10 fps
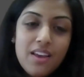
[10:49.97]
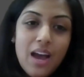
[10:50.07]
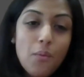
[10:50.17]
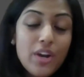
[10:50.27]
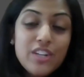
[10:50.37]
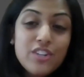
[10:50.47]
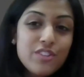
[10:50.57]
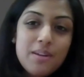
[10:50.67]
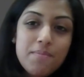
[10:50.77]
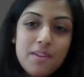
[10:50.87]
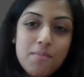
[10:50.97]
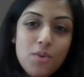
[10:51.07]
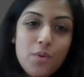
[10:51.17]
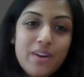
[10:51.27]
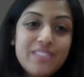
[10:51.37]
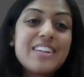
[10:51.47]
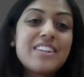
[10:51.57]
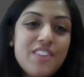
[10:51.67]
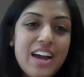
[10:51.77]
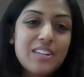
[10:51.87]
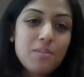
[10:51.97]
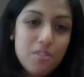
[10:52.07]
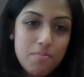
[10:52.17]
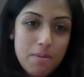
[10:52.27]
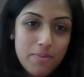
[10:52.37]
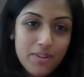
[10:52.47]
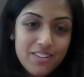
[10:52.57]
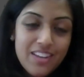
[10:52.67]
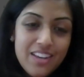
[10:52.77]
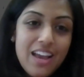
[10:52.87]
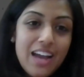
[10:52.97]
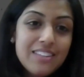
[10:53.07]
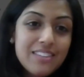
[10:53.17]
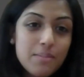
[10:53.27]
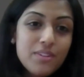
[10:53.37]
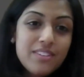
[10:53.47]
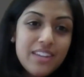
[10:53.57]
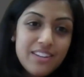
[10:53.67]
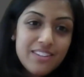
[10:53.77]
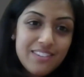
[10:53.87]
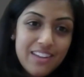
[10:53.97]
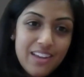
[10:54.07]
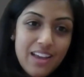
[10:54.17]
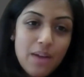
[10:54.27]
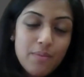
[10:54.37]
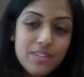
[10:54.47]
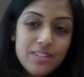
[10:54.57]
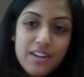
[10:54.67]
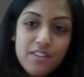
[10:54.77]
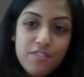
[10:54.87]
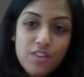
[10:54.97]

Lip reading: I wanted to do something more where I was interacting with people. And simultaneously, I was kind of